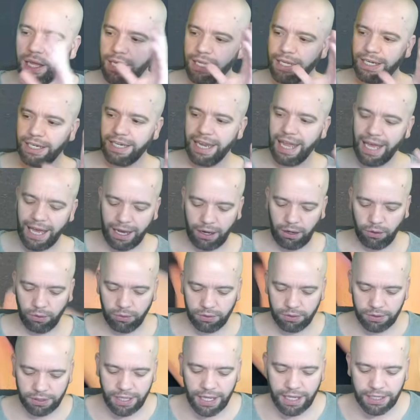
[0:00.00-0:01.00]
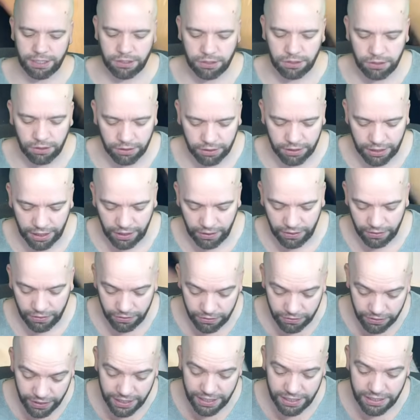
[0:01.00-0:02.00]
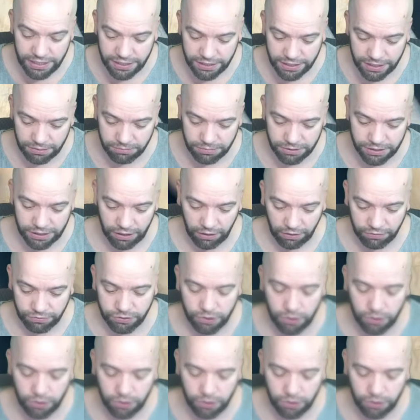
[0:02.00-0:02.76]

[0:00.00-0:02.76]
Now, let's look at these themselves.